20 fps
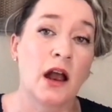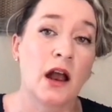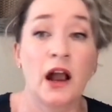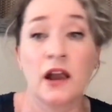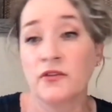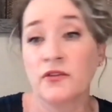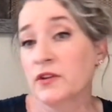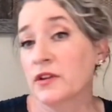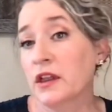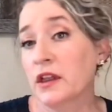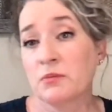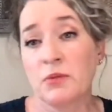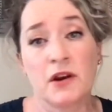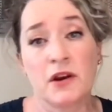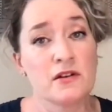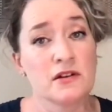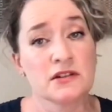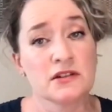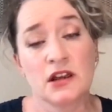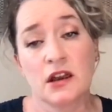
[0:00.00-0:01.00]
I feel like
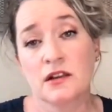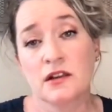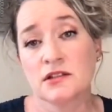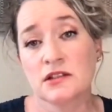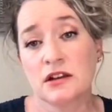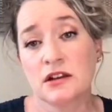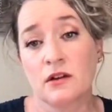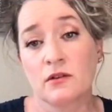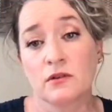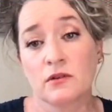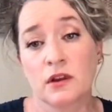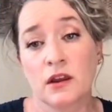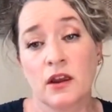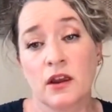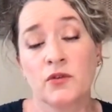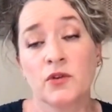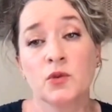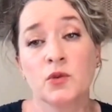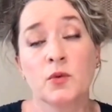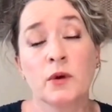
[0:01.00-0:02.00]
parents, hands down,
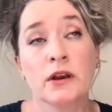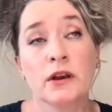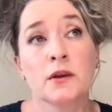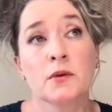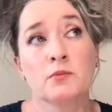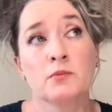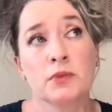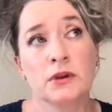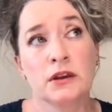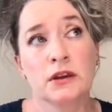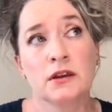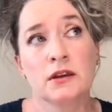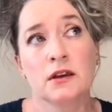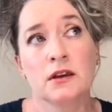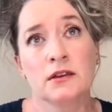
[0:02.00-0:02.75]
if you want to be